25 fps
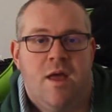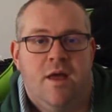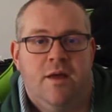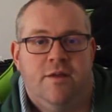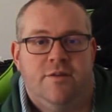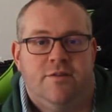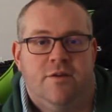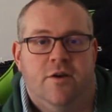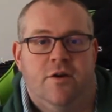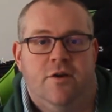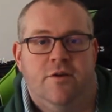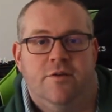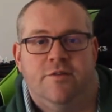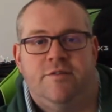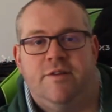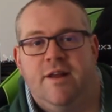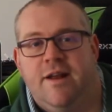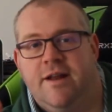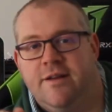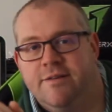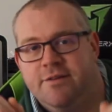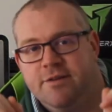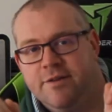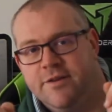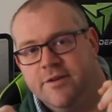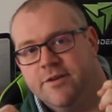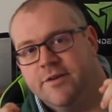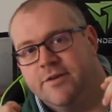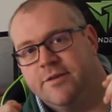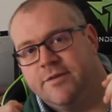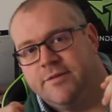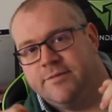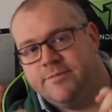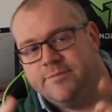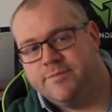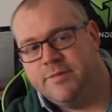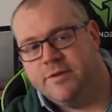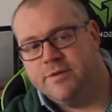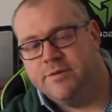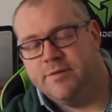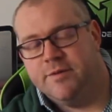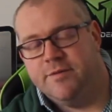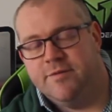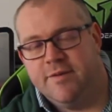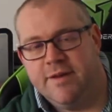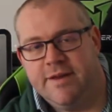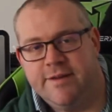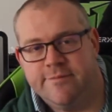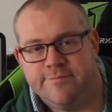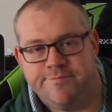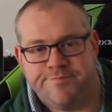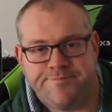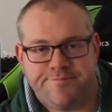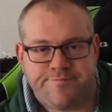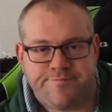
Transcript: So shout out to you, BuildswithV.